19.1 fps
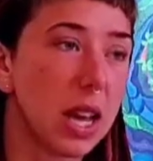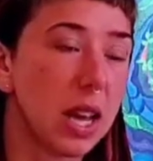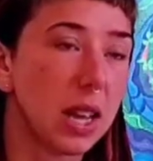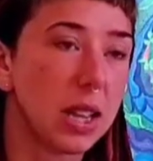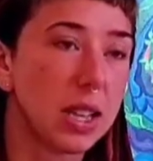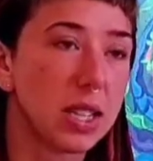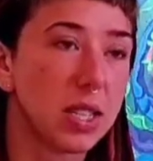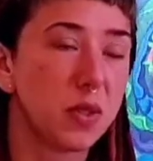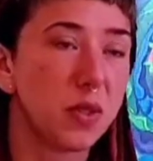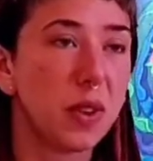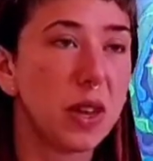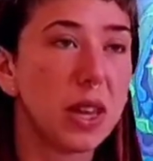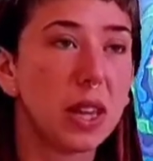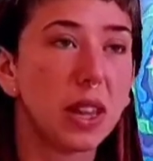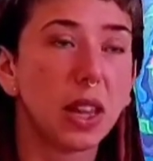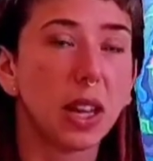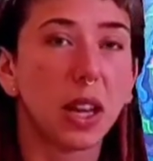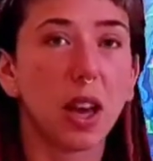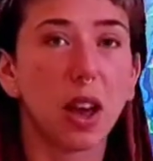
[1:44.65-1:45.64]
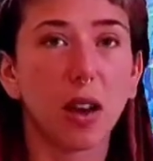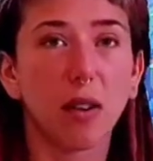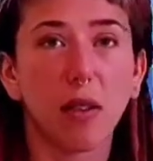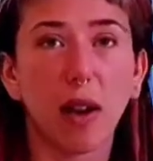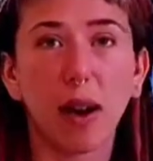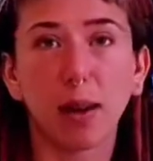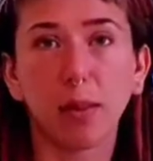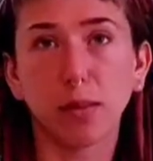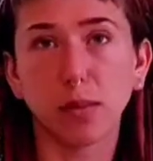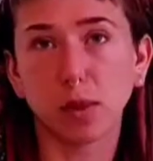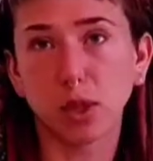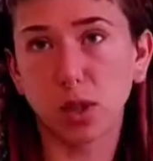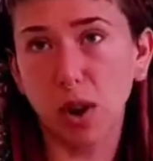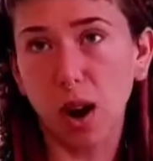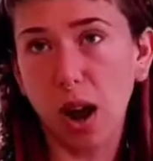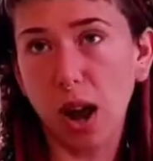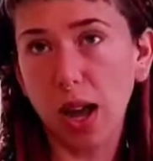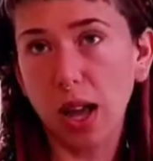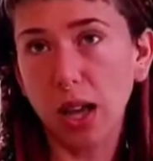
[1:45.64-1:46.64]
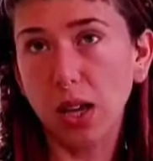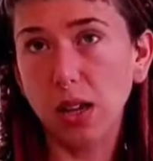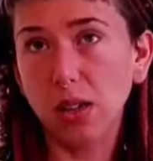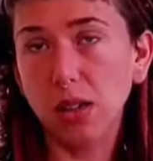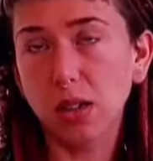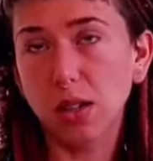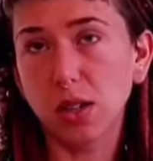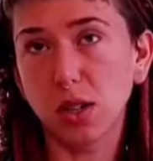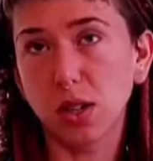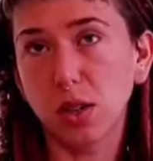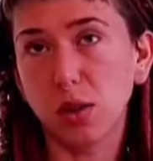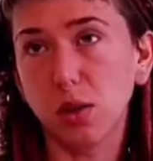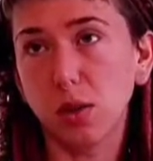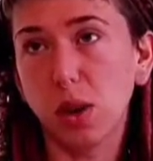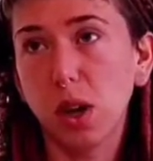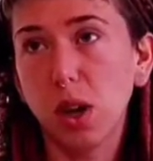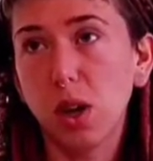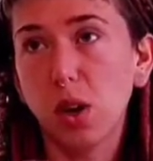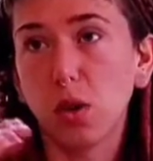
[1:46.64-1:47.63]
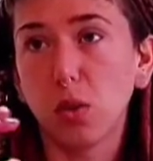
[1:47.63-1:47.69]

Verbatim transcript: this feeling of I'm trying to